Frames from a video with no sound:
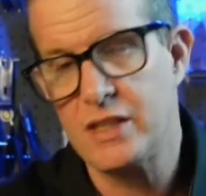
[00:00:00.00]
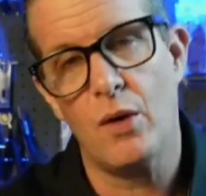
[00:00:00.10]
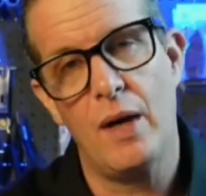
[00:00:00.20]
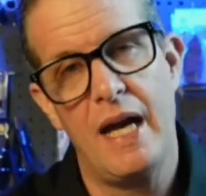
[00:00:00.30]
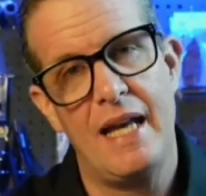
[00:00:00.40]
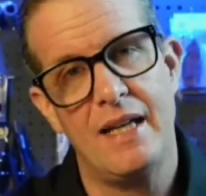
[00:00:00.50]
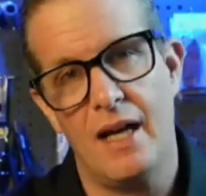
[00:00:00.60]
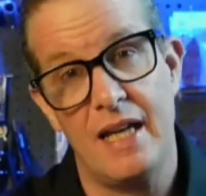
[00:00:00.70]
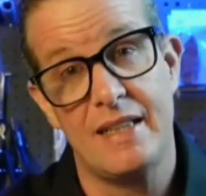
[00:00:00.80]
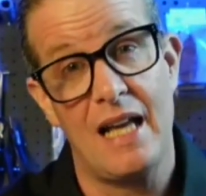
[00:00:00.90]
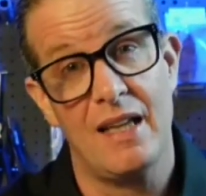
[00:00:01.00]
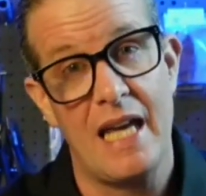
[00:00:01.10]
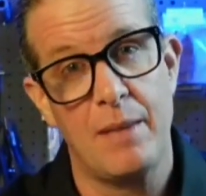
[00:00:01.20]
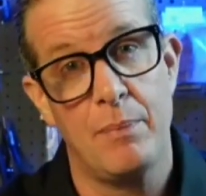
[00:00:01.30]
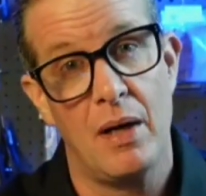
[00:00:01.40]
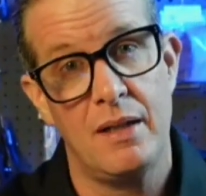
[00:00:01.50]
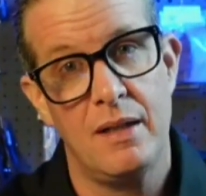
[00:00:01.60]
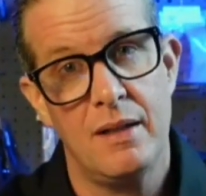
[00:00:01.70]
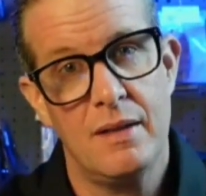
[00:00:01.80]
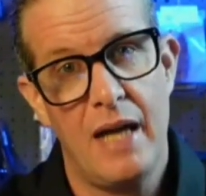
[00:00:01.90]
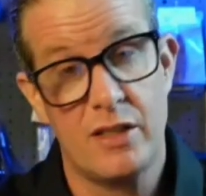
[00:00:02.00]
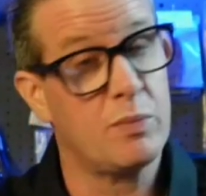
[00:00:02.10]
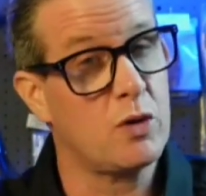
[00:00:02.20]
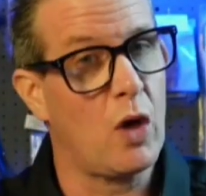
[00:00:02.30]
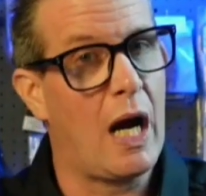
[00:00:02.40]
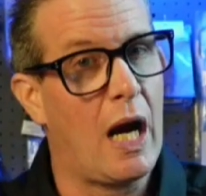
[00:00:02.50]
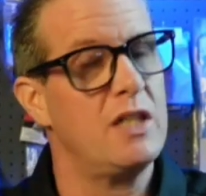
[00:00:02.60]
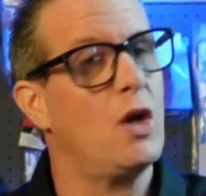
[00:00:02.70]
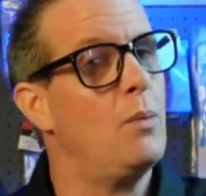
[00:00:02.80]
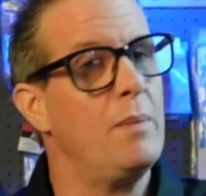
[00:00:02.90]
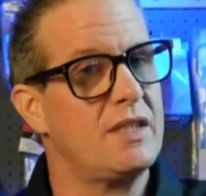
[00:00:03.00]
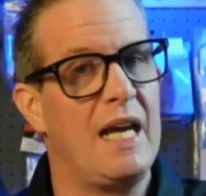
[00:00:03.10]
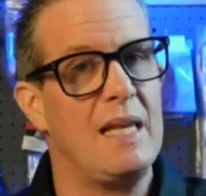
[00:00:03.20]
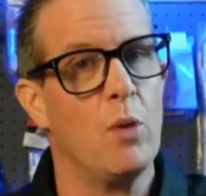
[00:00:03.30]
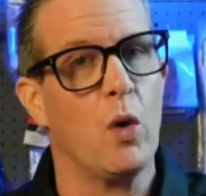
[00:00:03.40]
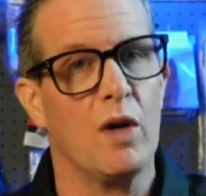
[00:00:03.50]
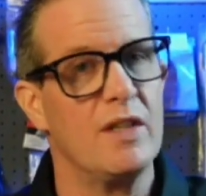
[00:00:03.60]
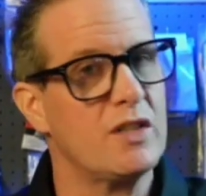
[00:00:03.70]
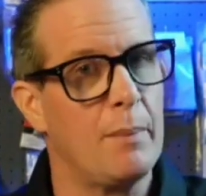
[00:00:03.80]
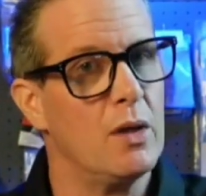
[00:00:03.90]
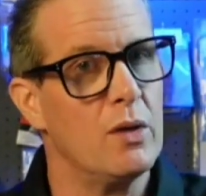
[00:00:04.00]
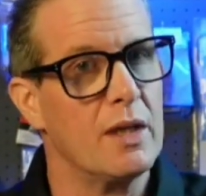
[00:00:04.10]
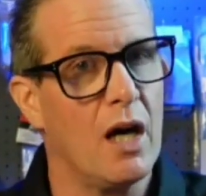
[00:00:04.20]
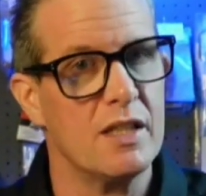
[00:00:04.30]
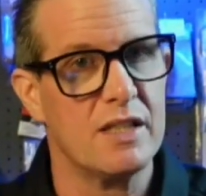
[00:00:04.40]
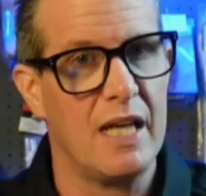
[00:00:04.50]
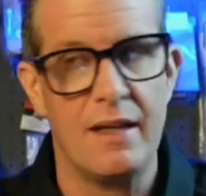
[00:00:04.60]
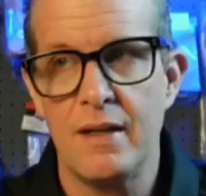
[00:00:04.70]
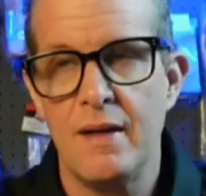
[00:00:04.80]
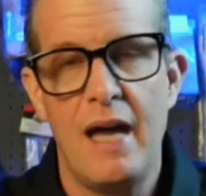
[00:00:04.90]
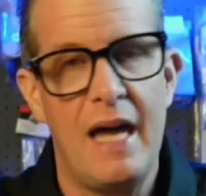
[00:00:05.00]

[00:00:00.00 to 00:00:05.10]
please go ahead and hit that like button and subscribe so you don't miss any more of this uploaded content.